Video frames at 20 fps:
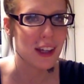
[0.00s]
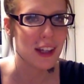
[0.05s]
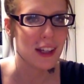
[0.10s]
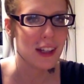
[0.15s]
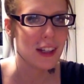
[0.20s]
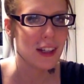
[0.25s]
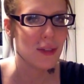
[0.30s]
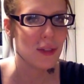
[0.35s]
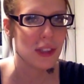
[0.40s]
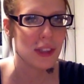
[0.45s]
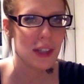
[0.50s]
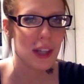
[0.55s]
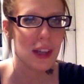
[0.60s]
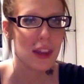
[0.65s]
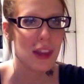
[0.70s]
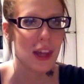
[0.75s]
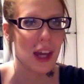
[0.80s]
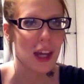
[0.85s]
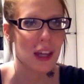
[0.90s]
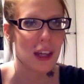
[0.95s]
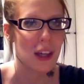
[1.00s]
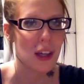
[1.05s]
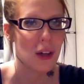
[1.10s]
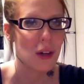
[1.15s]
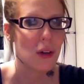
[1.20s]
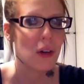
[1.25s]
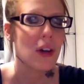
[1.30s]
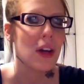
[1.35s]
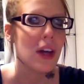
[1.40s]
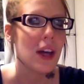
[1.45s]
He didn't even say thank
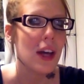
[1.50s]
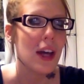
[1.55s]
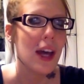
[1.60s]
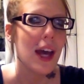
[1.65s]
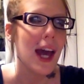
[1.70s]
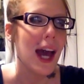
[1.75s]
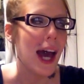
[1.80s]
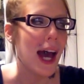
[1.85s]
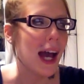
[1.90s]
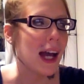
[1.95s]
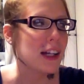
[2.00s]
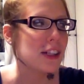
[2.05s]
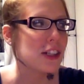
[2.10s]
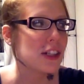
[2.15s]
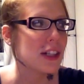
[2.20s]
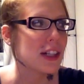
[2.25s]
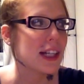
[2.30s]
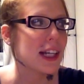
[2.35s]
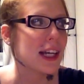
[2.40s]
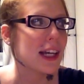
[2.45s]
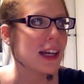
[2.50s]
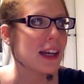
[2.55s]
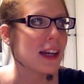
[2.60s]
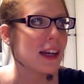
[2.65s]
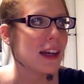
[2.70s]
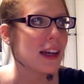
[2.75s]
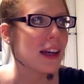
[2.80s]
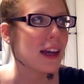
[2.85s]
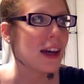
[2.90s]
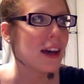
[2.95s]
you. Actually,
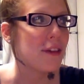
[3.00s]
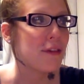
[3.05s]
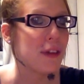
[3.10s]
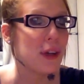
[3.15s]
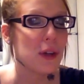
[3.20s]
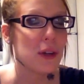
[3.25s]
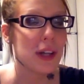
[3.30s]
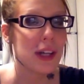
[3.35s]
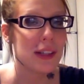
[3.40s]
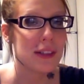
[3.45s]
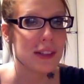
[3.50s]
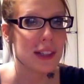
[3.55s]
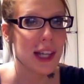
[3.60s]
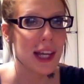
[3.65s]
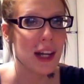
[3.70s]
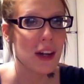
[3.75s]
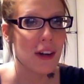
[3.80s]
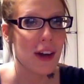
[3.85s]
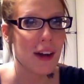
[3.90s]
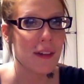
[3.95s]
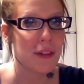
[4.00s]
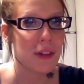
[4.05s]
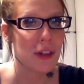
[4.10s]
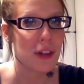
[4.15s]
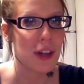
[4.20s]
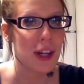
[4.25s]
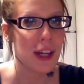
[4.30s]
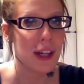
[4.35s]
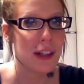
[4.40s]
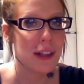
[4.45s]
a few days later, after
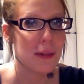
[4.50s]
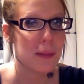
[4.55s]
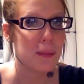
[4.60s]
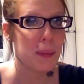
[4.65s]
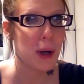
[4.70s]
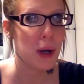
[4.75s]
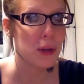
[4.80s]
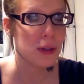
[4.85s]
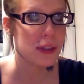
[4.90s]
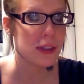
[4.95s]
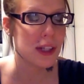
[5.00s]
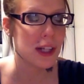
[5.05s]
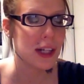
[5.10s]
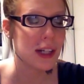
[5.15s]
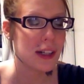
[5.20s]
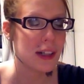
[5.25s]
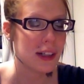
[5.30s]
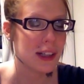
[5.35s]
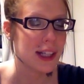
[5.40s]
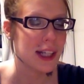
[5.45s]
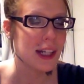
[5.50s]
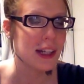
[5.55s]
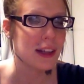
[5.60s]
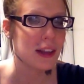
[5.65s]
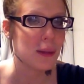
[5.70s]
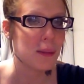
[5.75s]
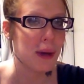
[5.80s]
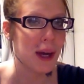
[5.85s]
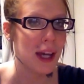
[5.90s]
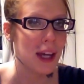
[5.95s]
he posted and deleted
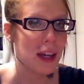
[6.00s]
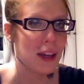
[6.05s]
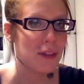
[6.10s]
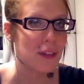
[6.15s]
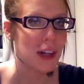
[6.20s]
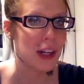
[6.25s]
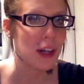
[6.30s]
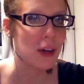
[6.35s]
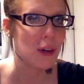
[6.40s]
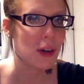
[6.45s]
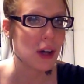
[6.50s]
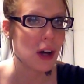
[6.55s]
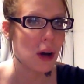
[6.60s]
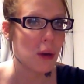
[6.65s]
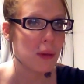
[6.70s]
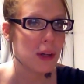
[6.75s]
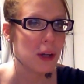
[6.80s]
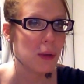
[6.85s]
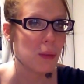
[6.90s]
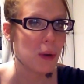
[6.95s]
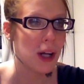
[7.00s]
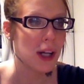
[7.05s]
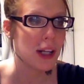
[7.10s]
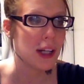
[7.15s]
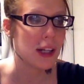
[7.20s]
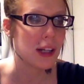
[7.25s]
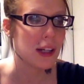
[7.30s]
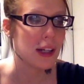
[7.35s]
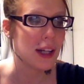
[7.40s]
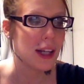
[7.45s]
the begging video and got what he
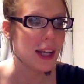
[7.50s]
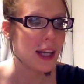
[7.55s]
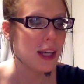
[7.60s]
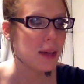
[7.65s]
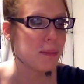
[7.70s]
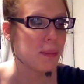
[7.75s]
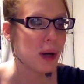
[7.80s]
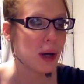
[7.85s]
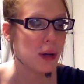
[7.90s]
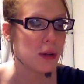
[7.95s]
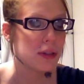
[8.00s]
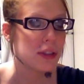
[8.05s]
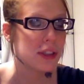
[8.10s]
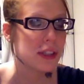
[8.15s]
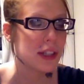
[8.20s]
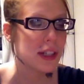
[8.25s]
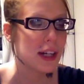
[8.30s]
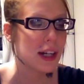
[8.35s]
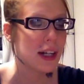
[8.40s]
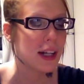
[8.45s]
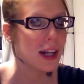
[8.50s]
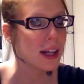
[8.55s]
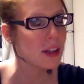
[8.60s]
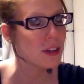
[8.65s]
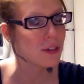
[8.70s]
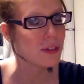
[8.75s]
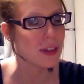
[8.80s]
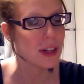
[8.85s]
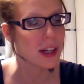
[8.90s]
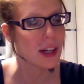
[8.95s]
wanted, he posted
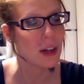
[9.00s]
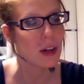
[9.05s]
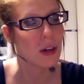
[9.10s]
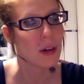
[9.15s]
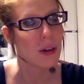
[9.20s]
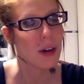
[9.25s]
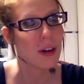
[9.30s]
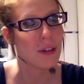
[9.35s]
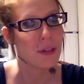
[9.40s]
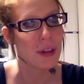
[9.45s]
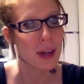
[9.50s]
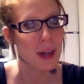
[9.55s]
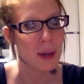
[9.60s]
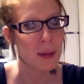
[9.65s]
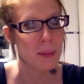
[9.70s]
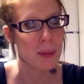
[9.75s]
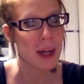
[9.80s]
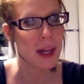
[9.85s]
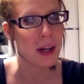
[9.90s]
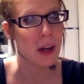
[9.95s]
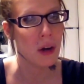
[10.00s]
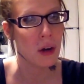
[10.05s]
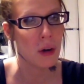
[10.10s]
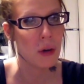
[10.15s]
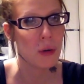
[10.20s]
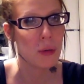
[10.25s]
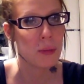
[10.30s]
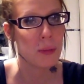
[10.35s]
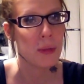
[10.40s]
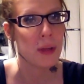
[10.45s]
another video of him at
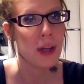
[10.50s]
home.